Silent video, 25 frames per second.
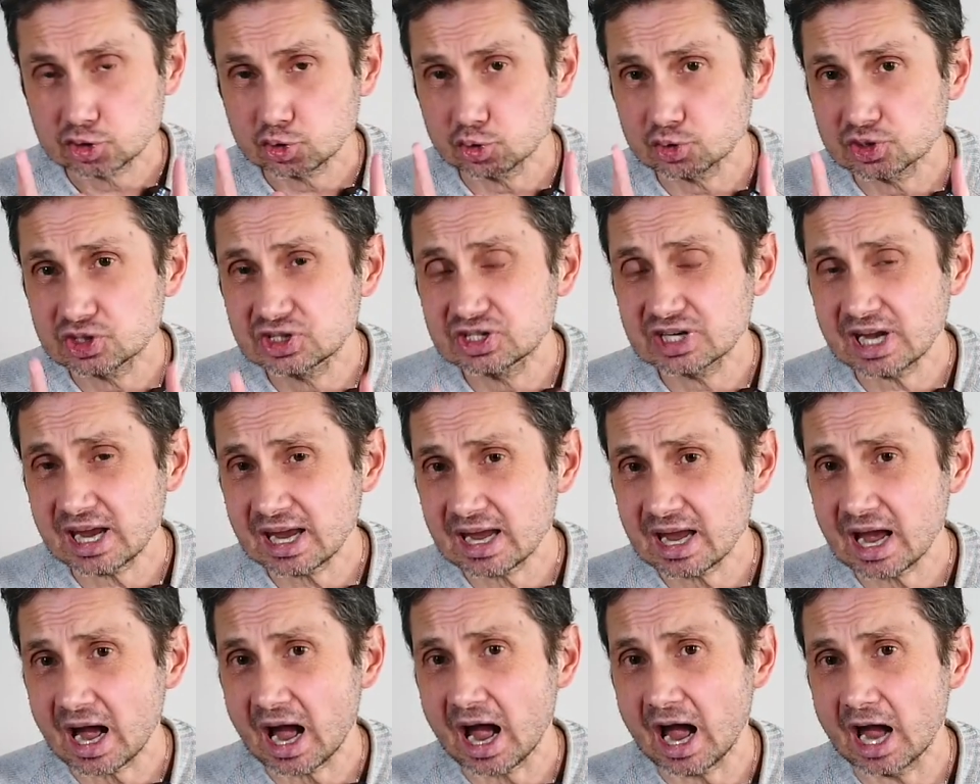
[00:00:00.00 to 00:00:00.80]

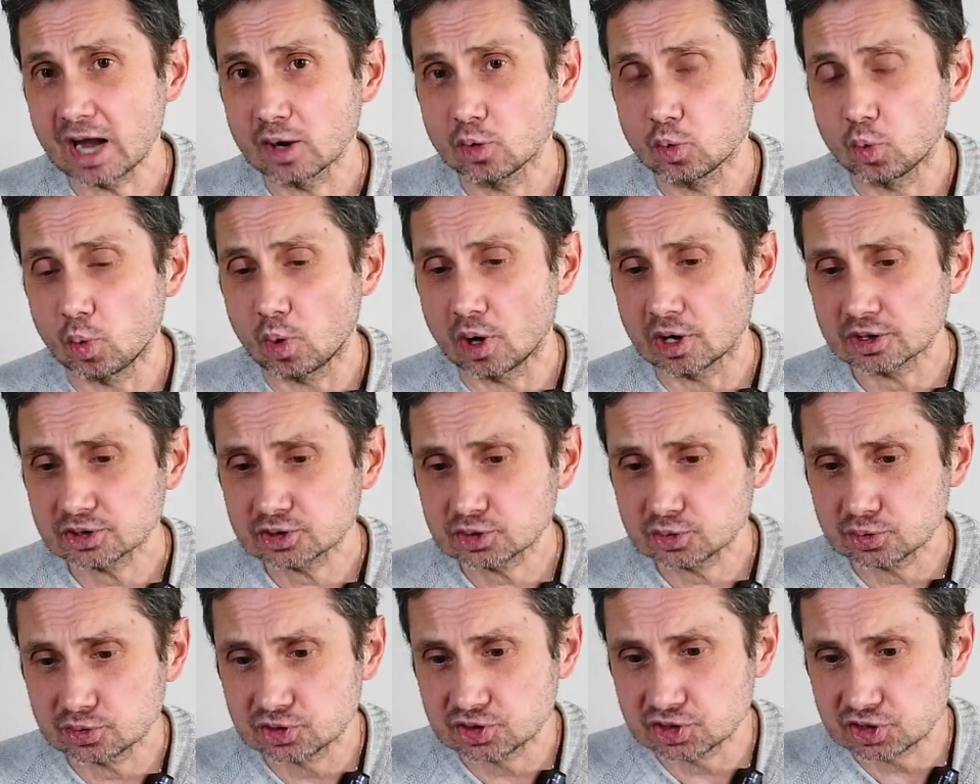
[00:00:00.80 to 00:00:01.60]
Today I
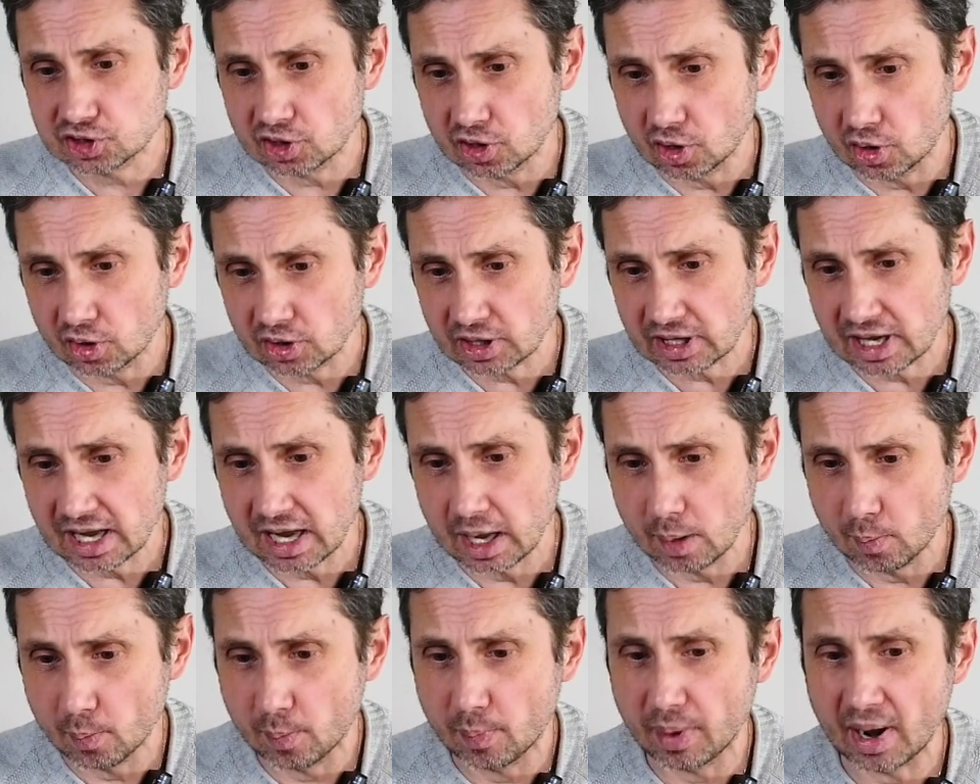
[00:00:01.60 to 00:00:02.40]
want to talk
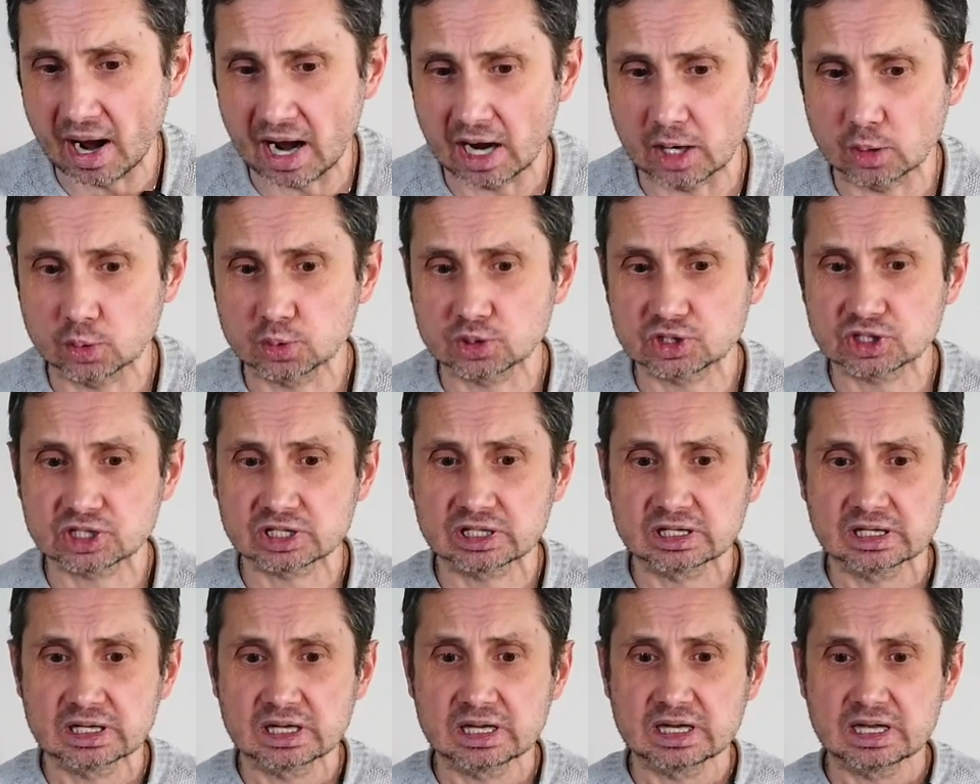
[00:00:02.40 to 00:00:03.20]

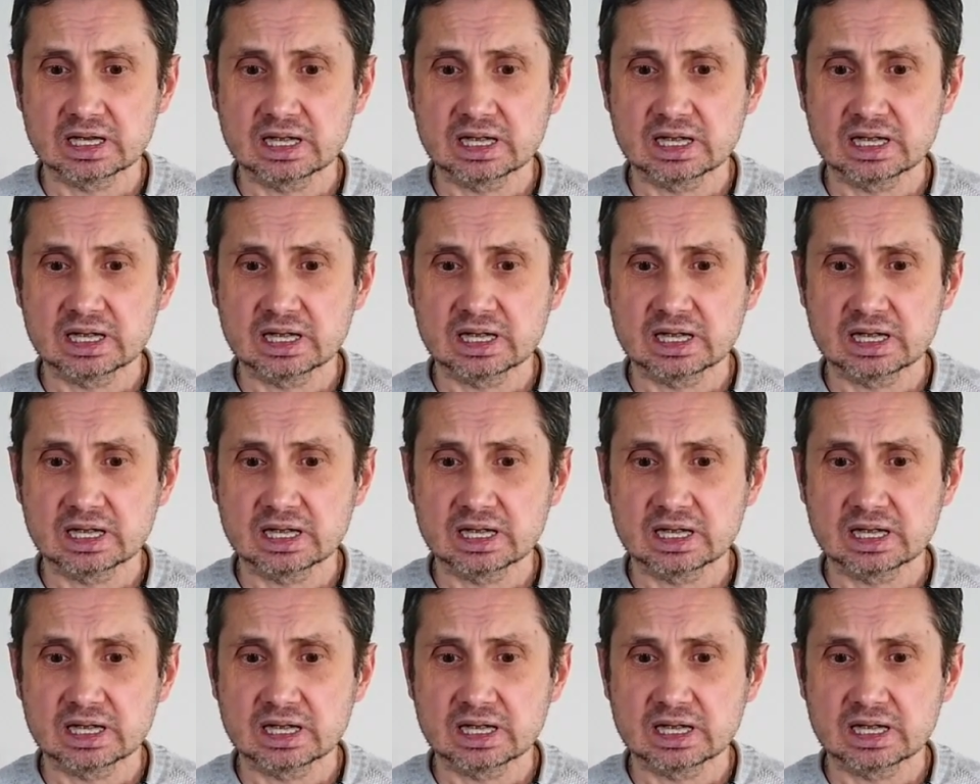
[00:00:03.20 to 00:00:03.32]
about